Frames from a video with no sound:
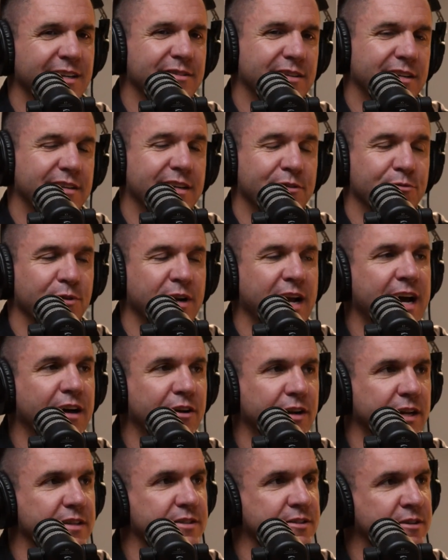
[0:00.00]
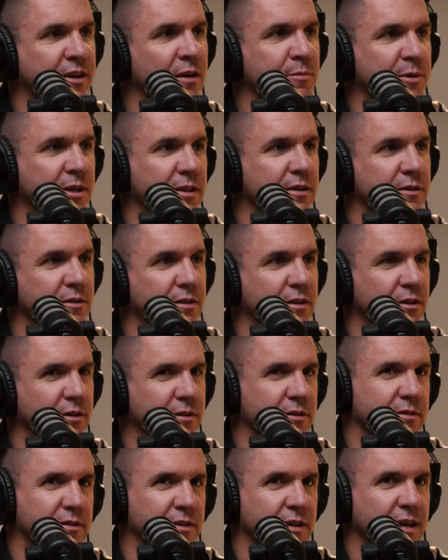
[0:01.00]
in reality, it's coming.
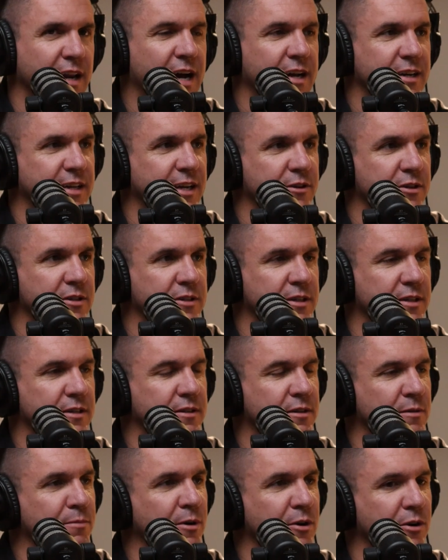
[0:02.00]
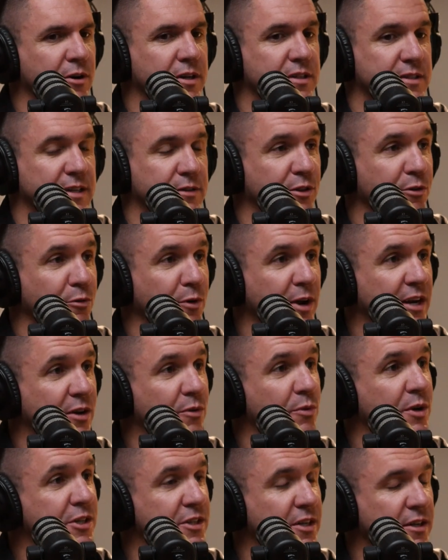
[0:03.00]
The non-guaranteed component is the rate at
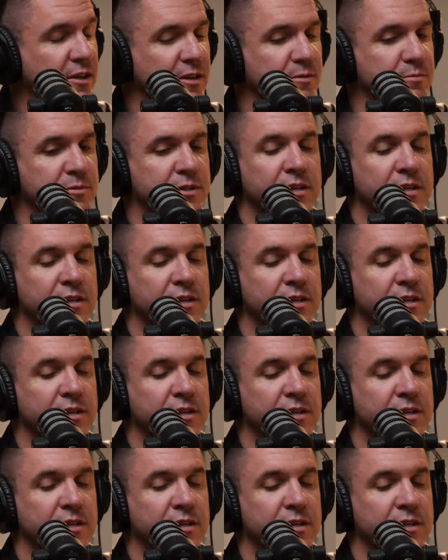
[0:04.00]
which it comes.